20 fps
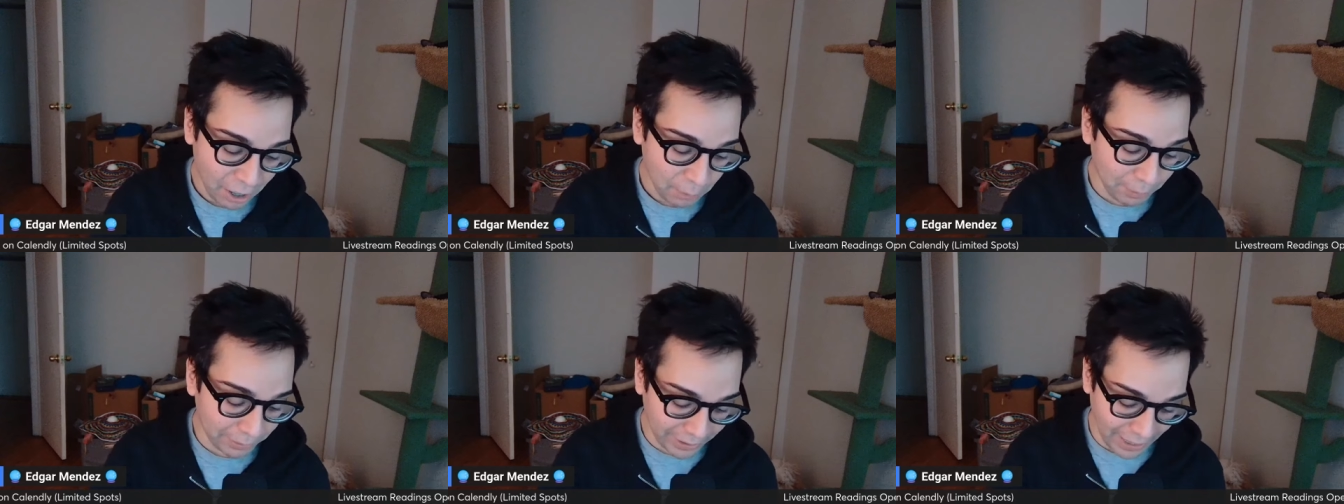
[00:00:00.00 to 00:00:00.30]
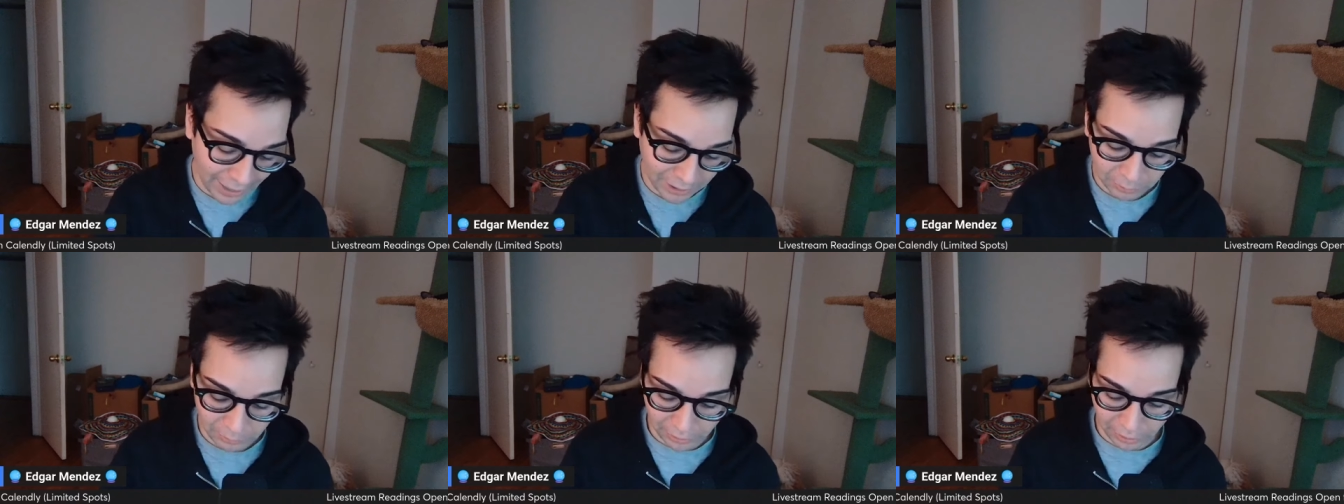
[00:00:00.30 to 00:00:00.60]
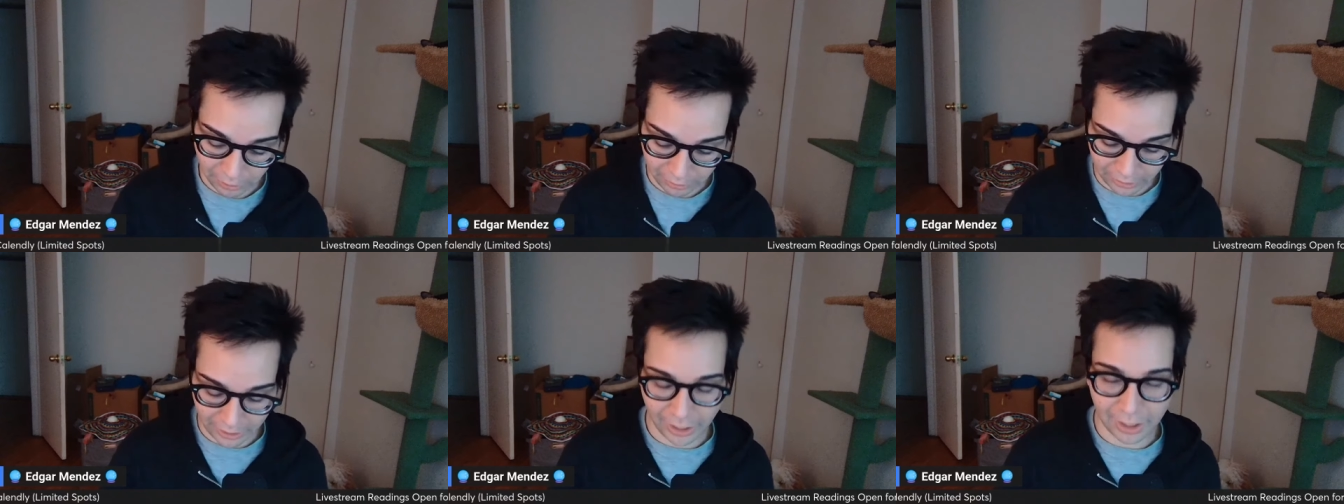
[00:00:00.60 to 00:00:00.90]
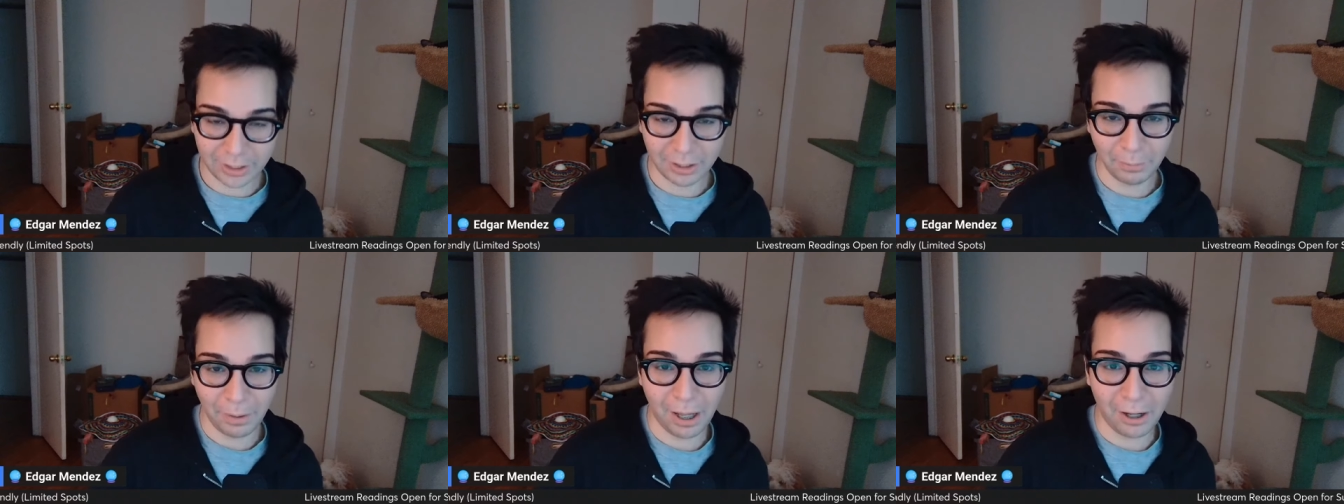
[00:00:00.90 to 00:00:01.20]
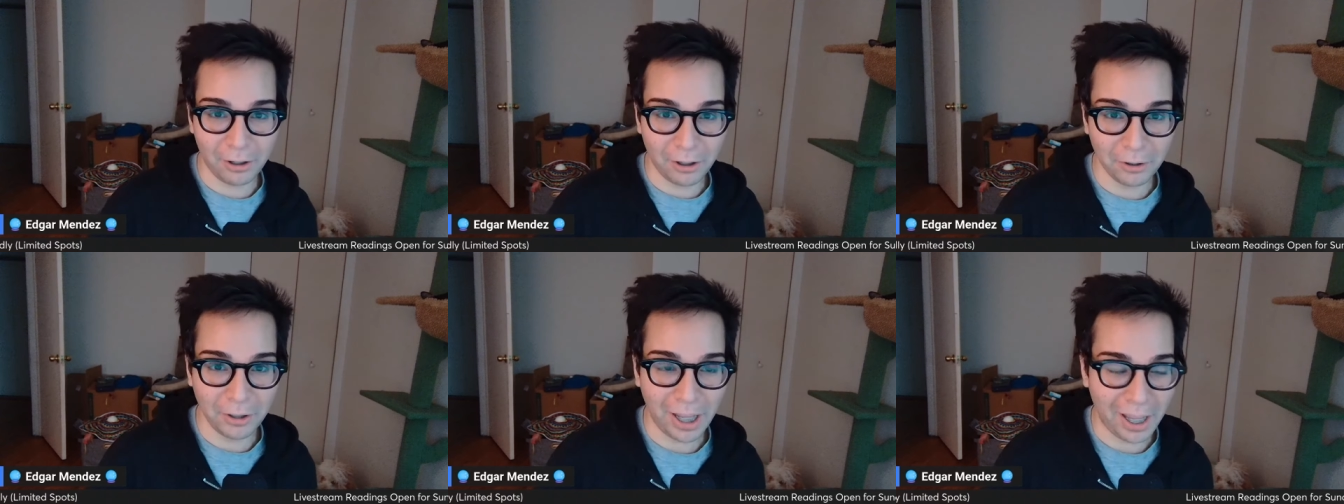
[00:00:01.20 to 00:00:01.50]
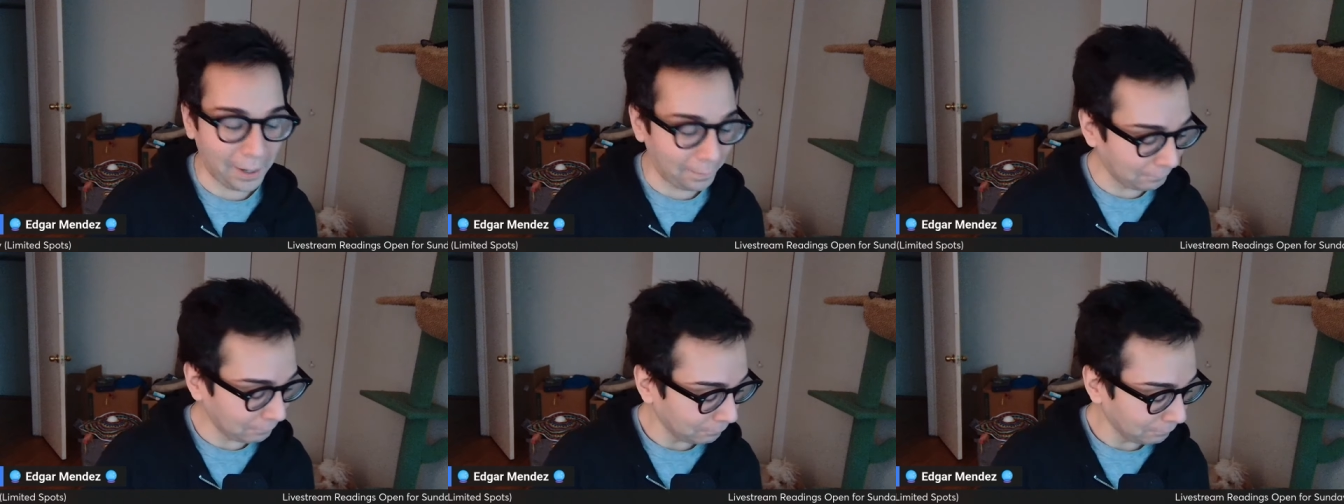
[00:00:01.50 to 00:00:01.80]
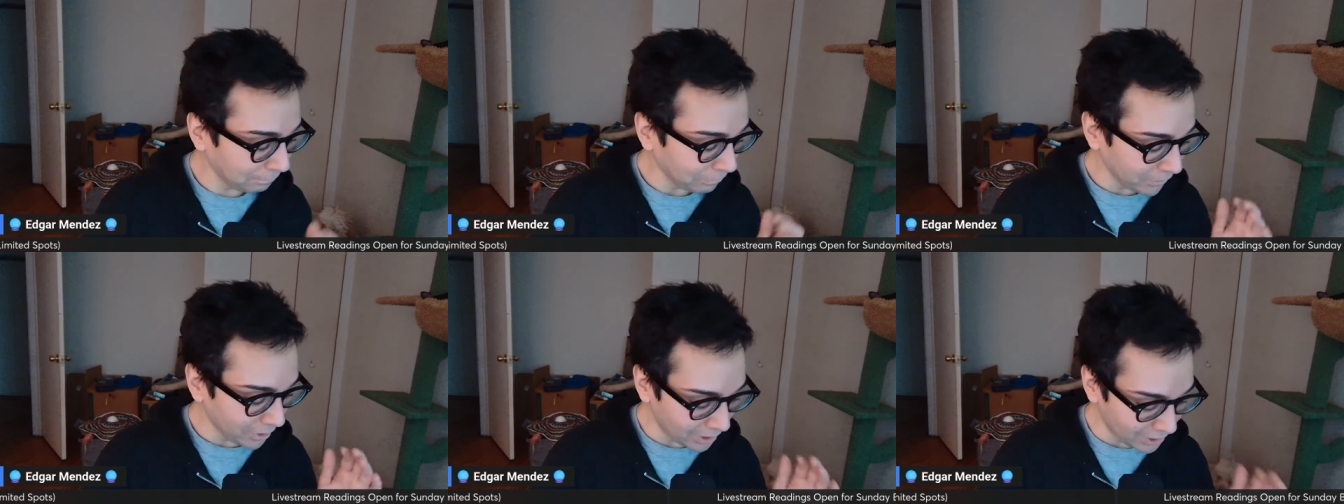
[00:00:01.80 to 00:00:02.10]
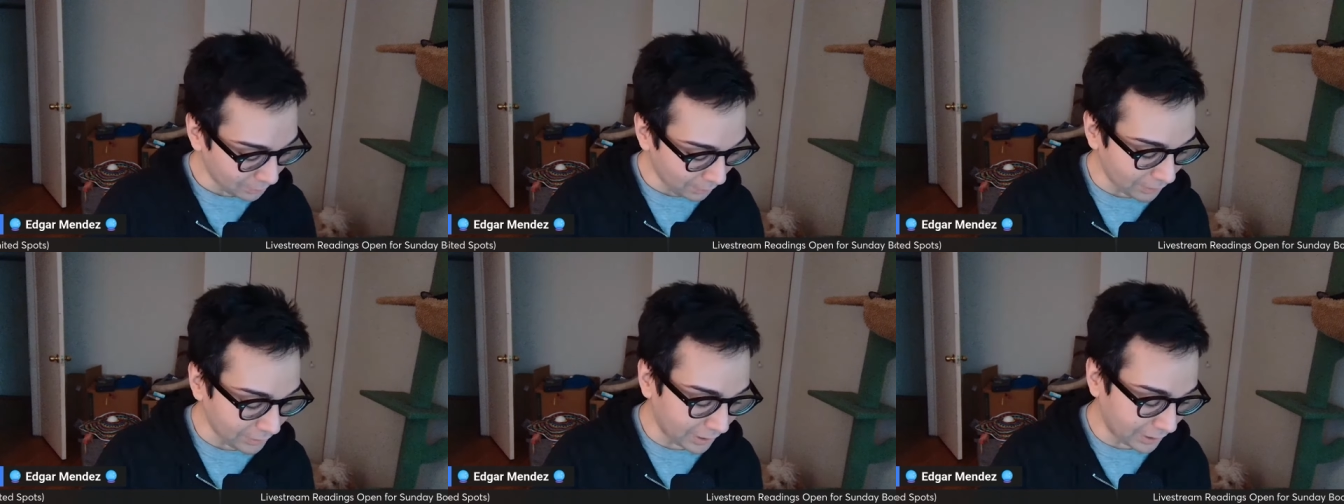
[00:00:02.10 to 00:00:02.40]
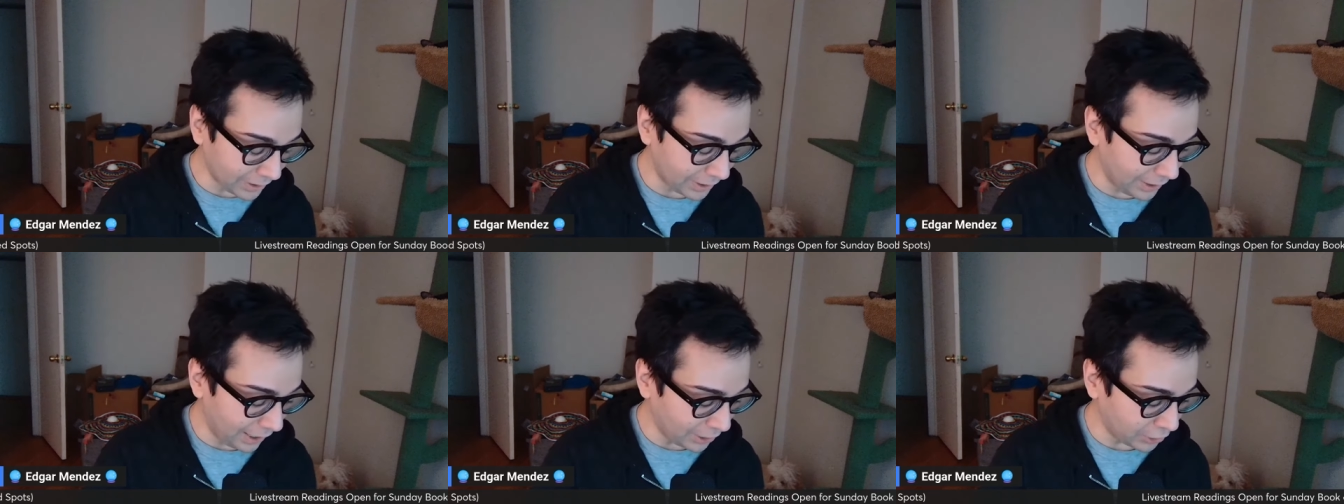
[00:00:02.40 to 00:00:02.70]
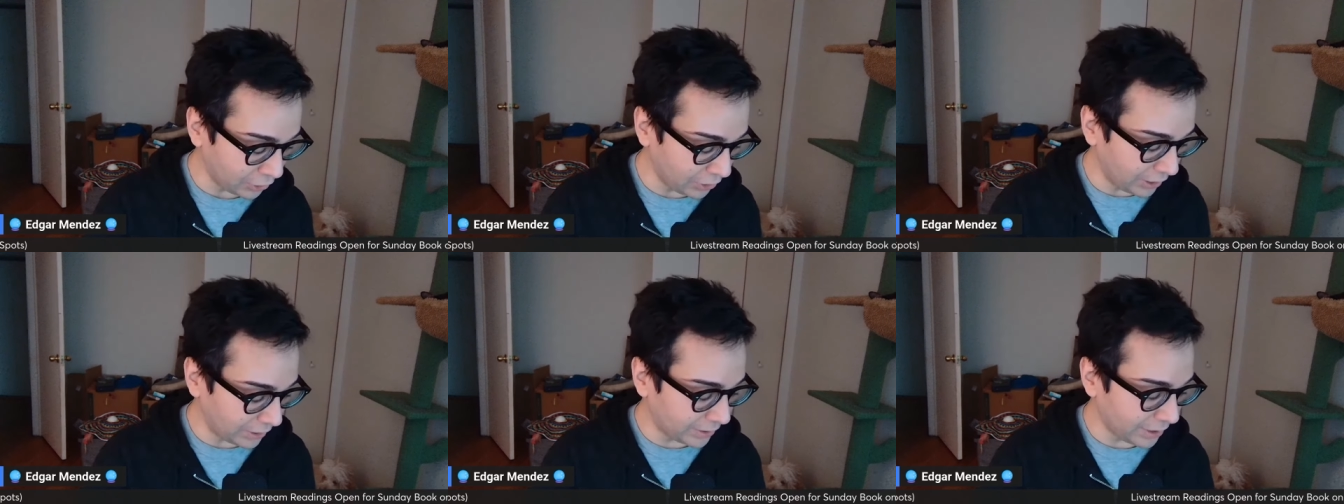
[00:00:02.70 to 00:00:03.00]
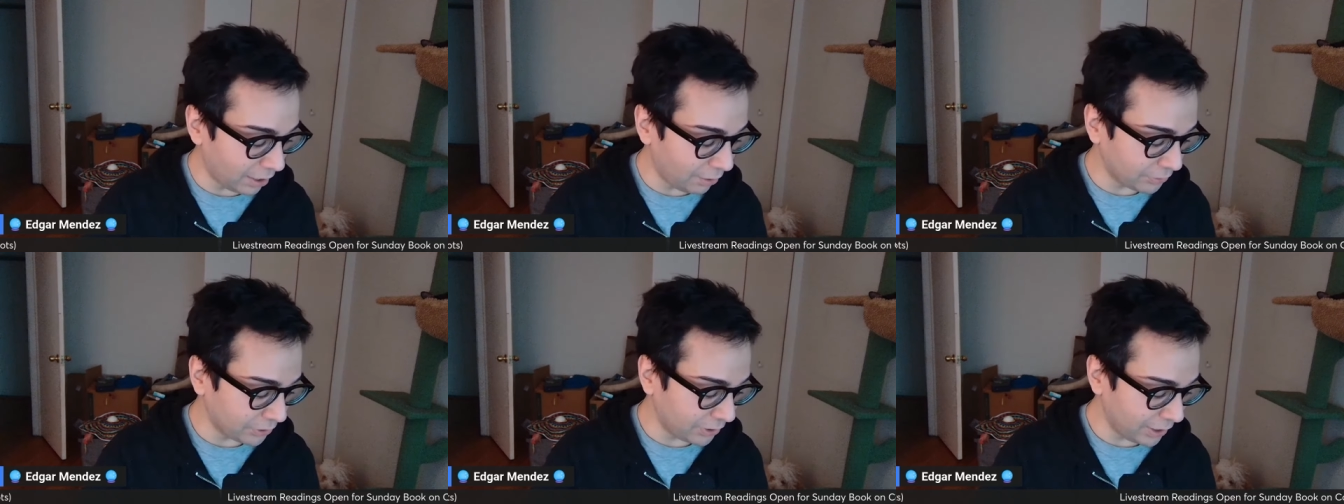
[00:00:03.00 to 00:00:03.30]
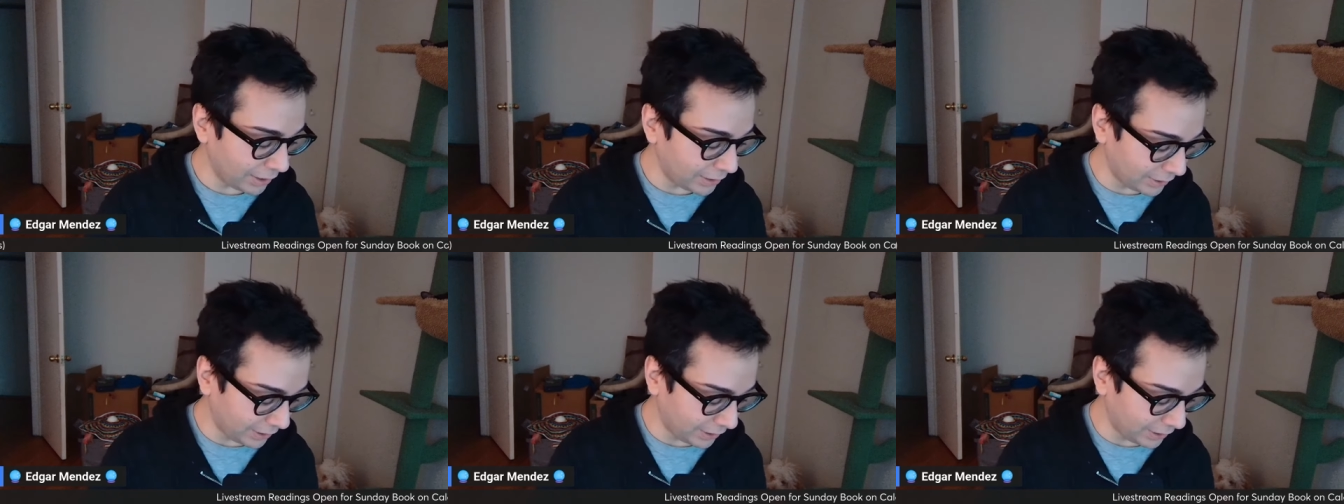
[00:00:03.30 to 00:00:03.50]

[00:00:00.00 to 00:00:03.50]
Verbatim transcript: But that's what your thing's about. Okay. It's about this connection itself. So let's